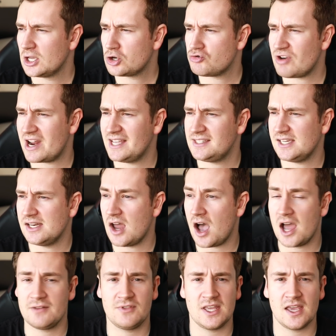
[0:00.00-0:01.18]
crazy
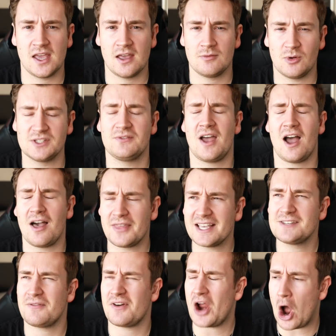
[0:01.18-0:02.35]
night of the year. I think
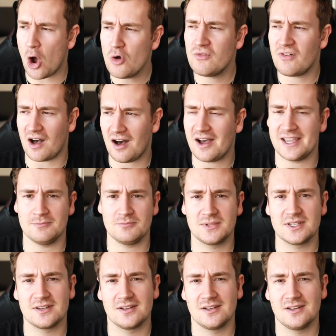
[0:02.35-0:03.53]
it's a very
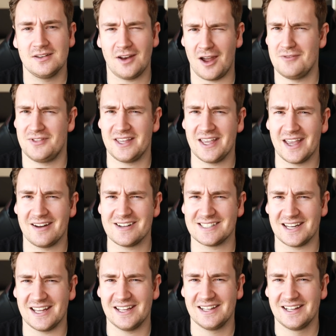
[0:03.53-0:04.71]
overhyped night of the year,
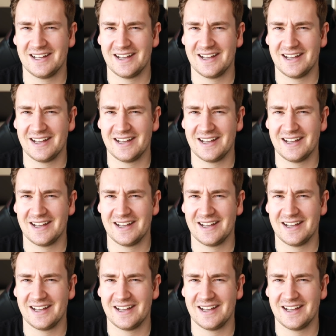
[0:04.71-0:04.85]
isn't it?